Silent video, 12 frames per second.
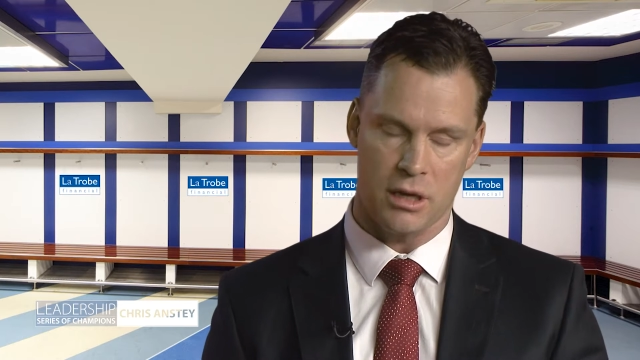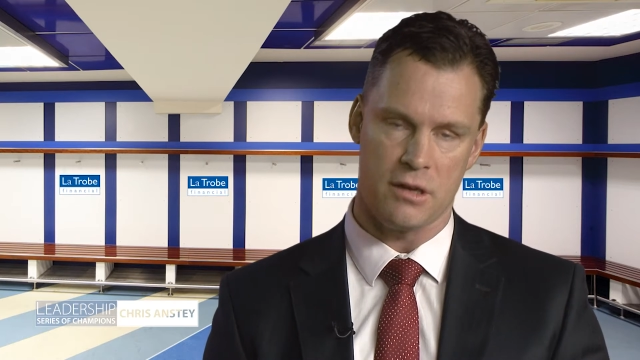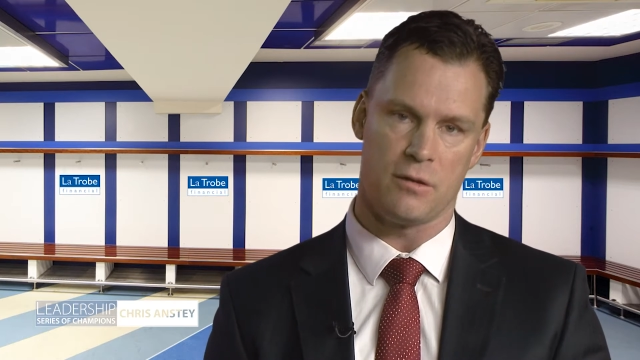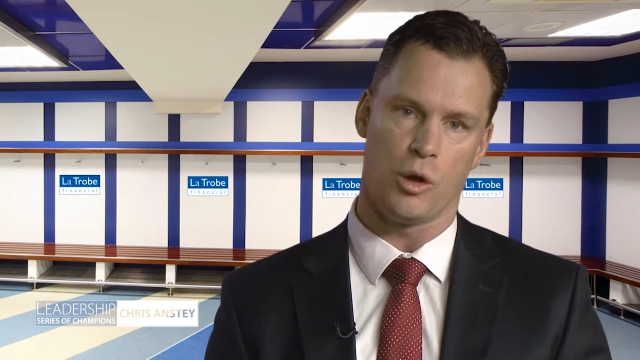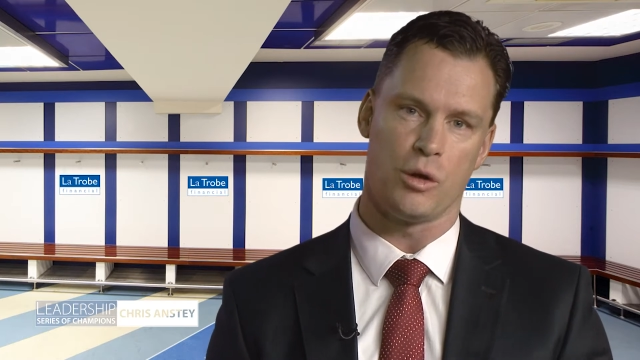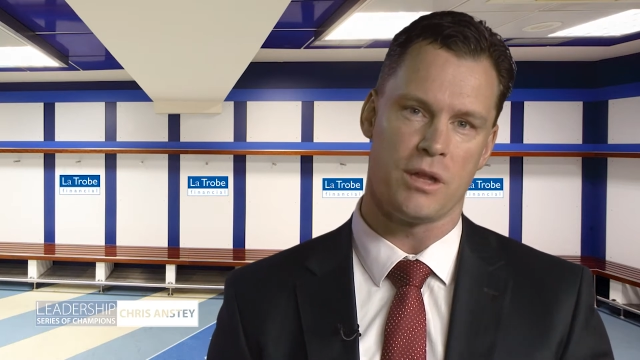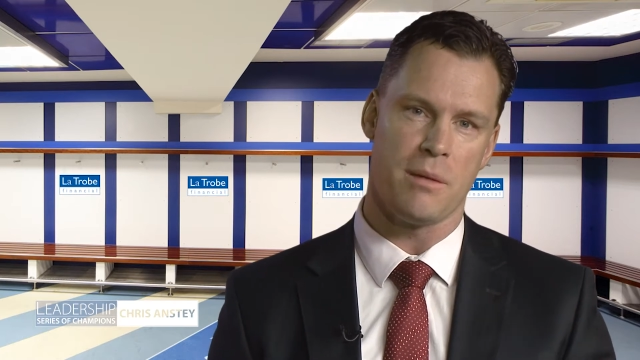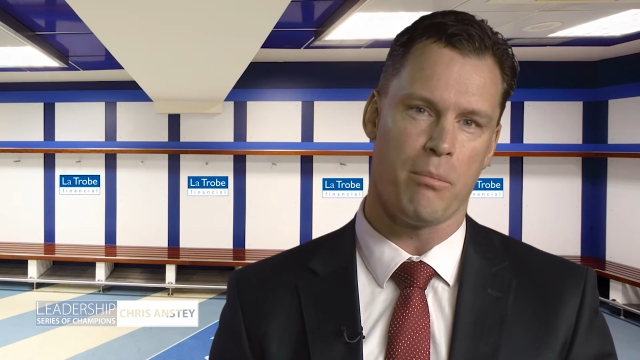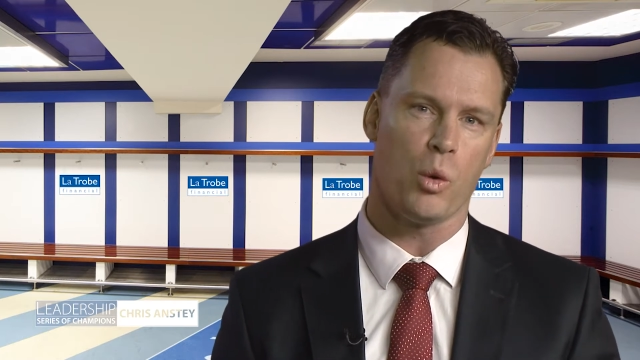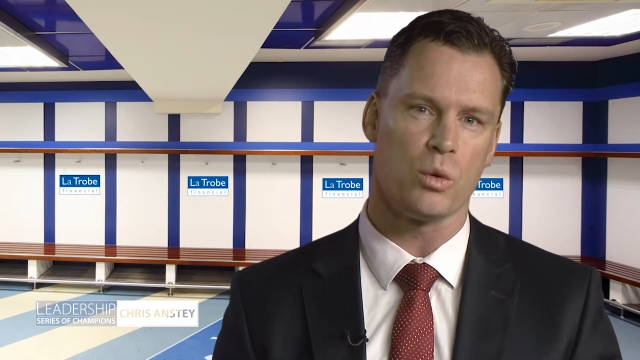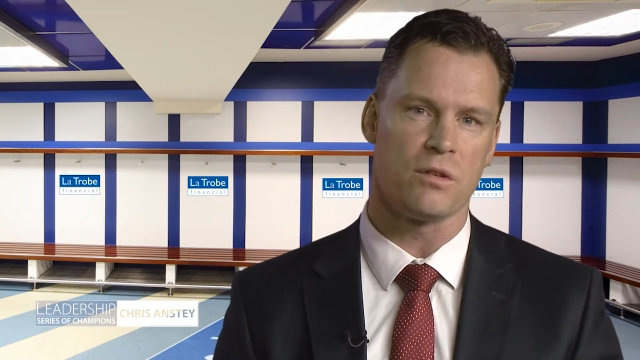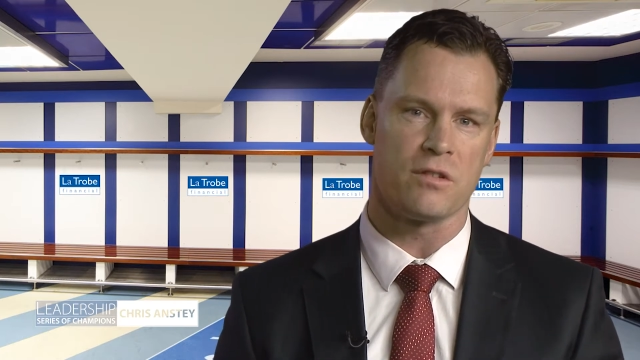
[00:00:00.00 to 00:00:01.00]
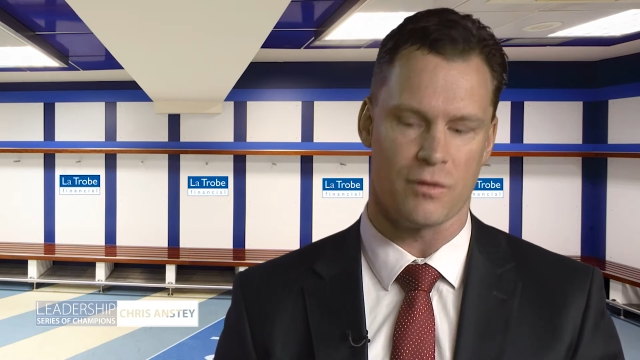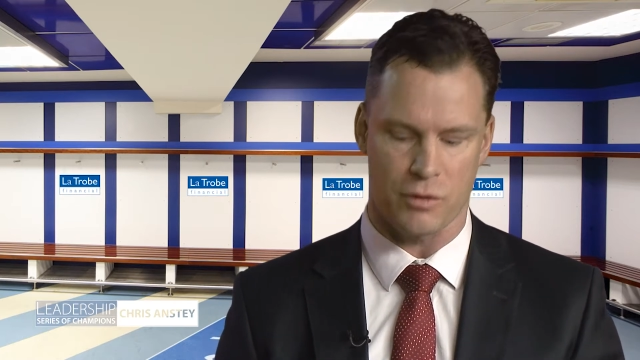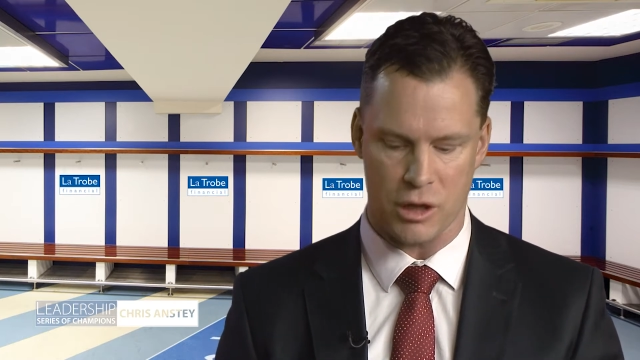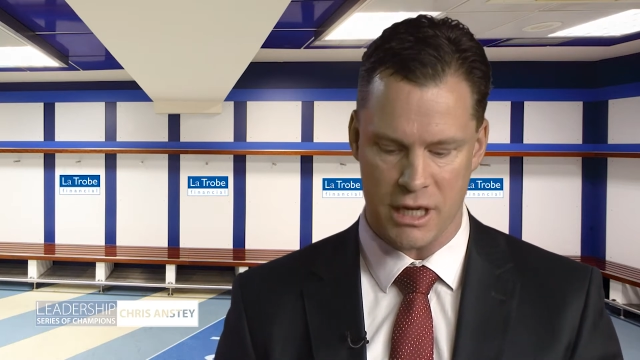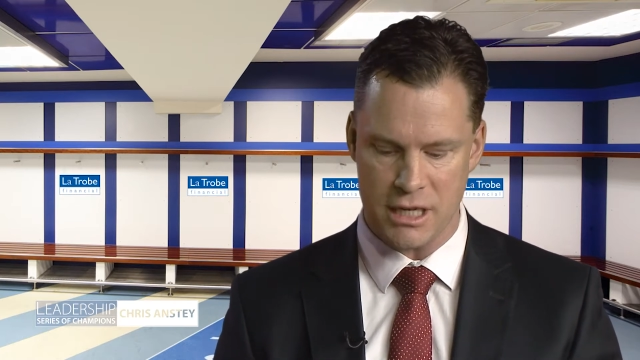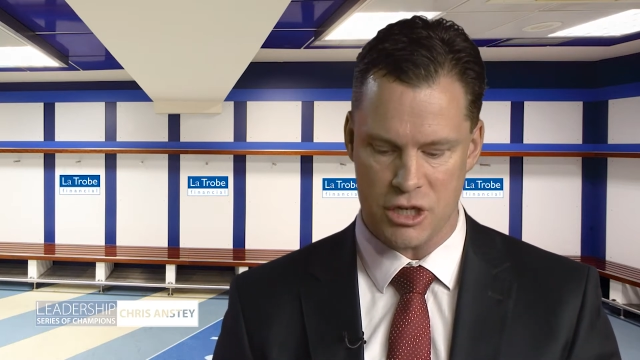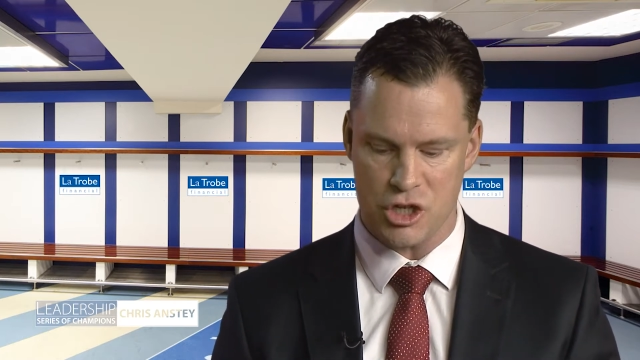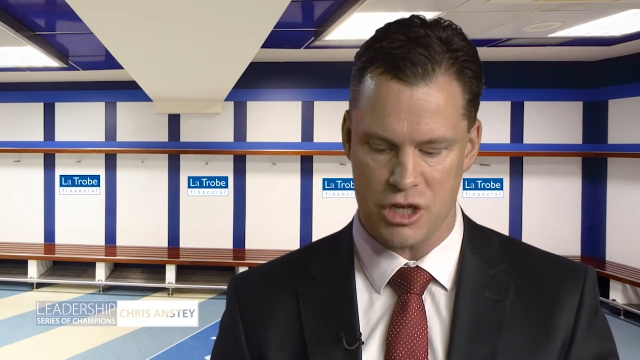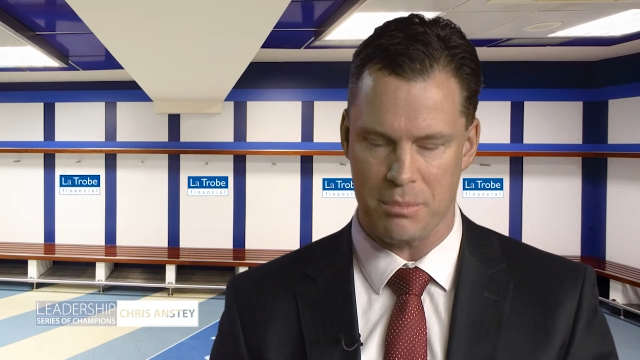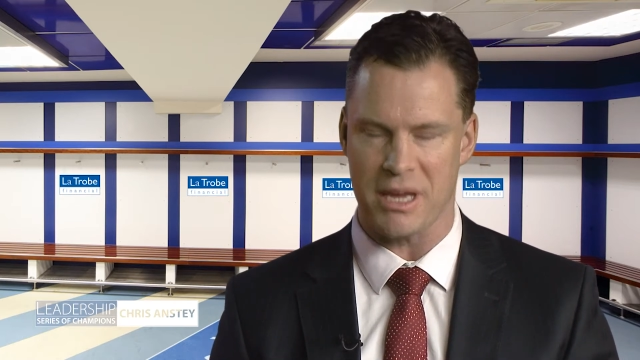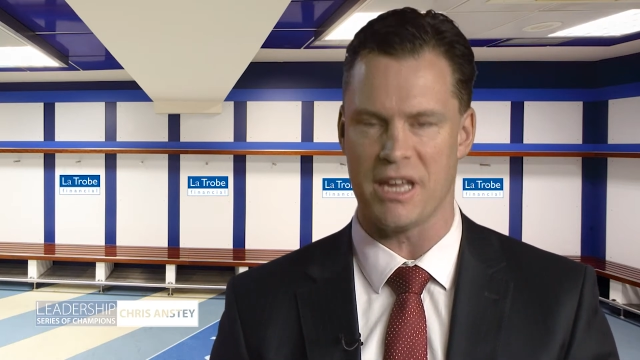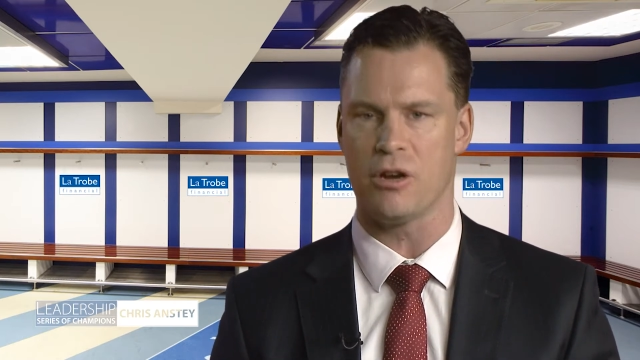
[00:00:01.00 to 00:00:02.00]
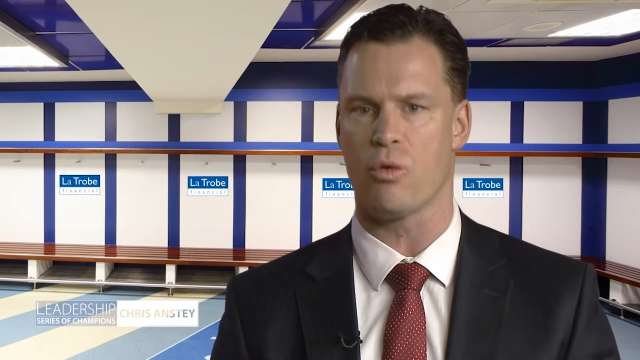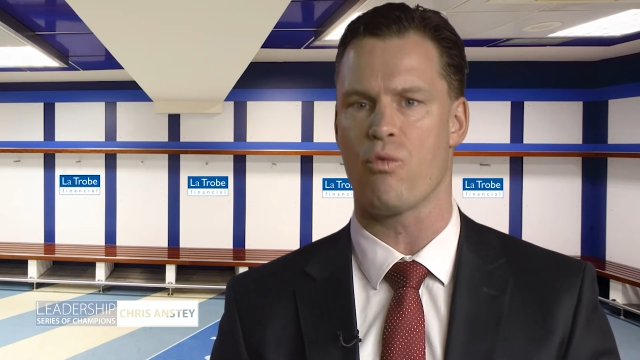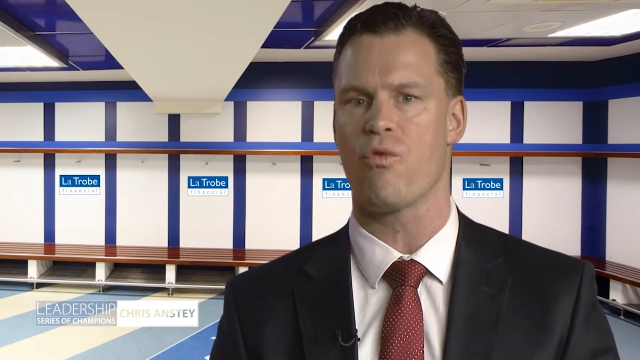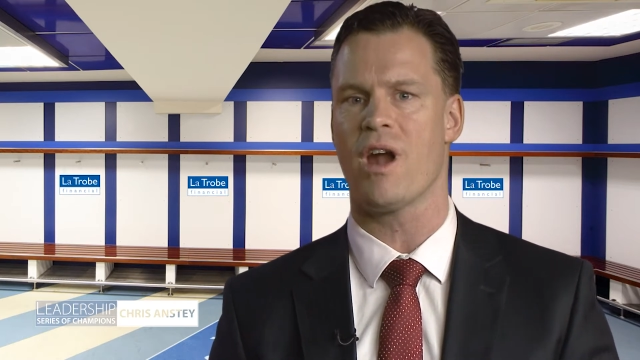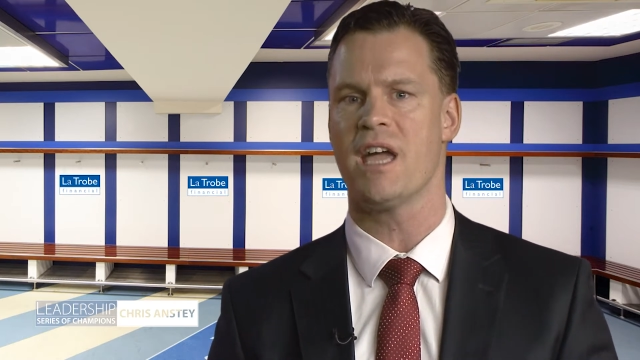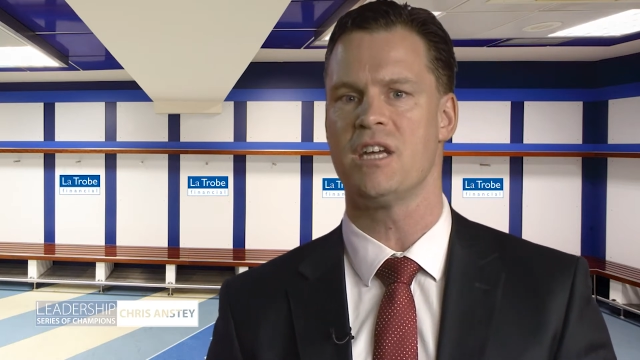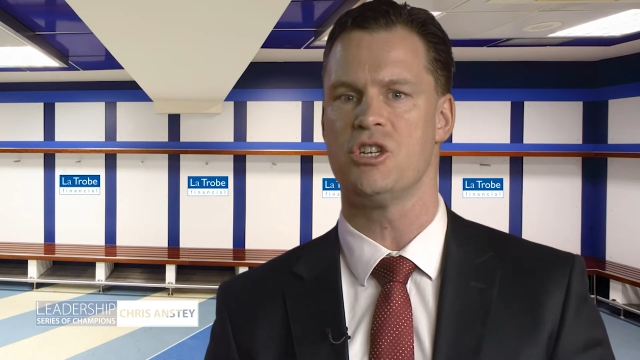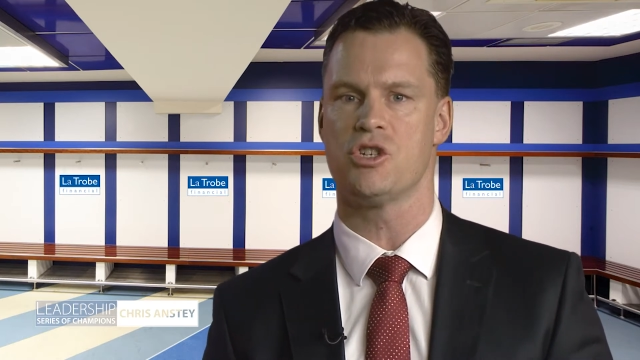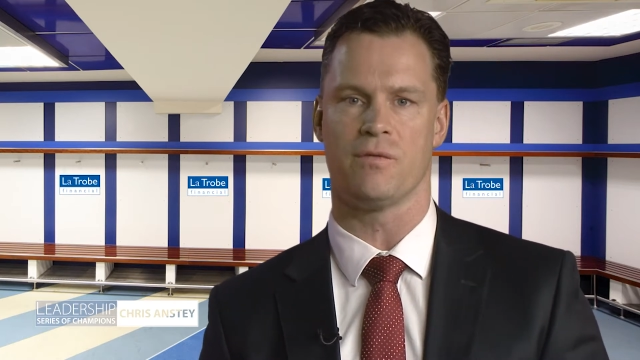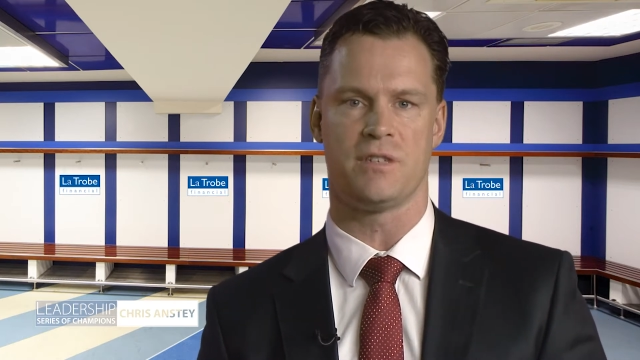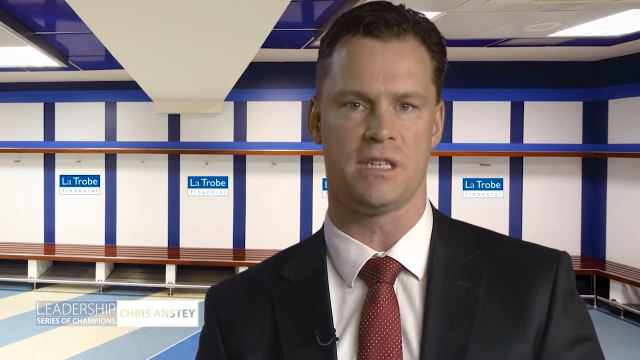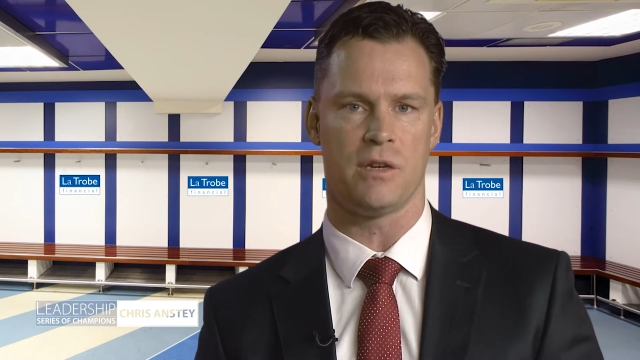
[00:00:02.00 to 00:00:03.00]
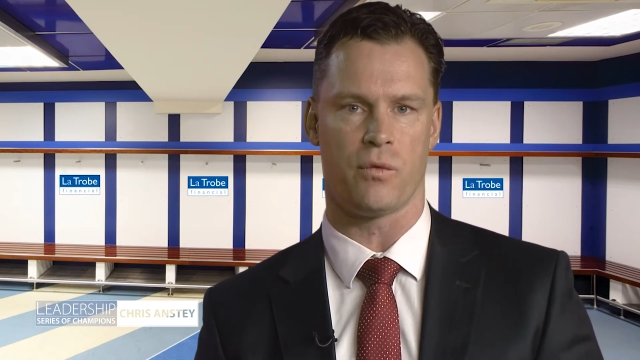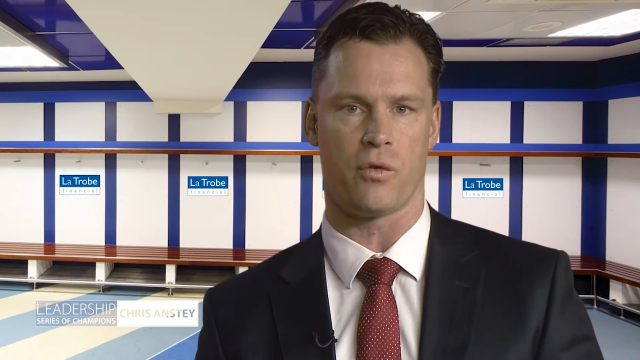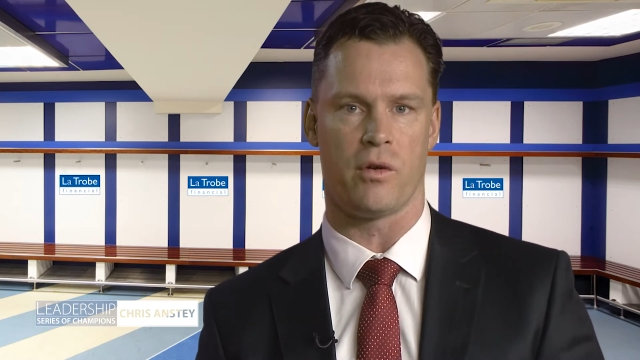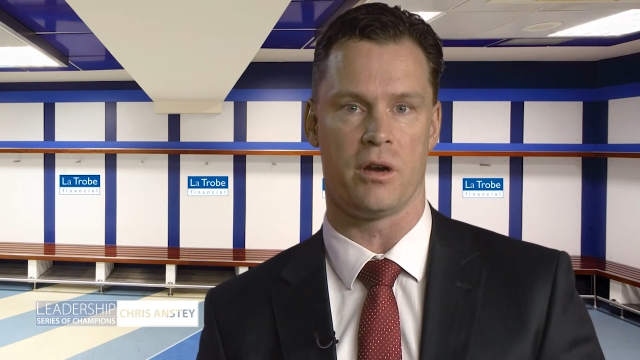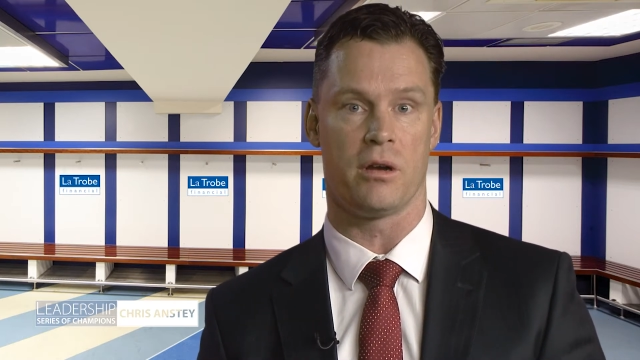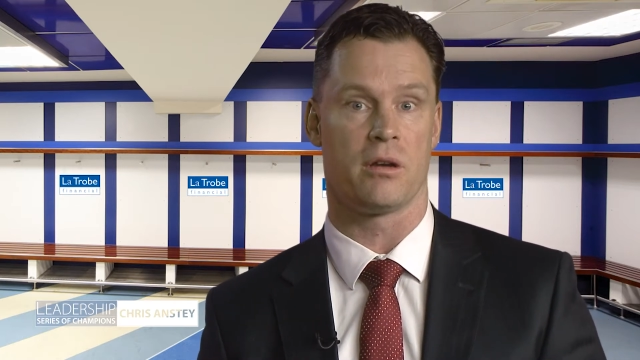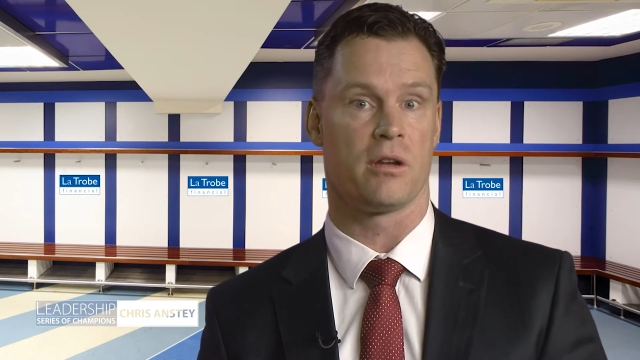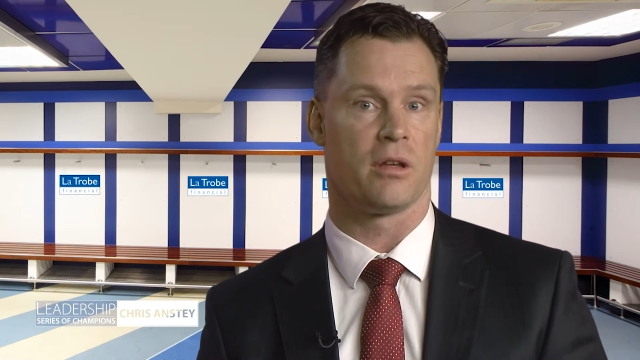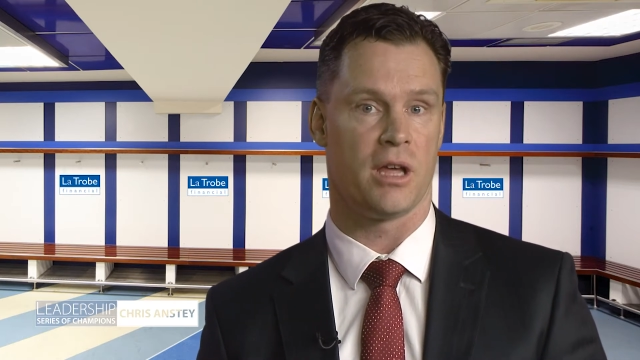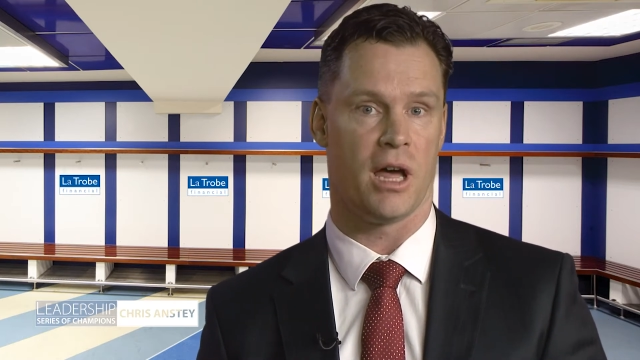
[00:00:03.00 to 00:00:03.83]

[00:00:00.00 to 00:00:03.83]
he's learnt the importance of leadership in a range of different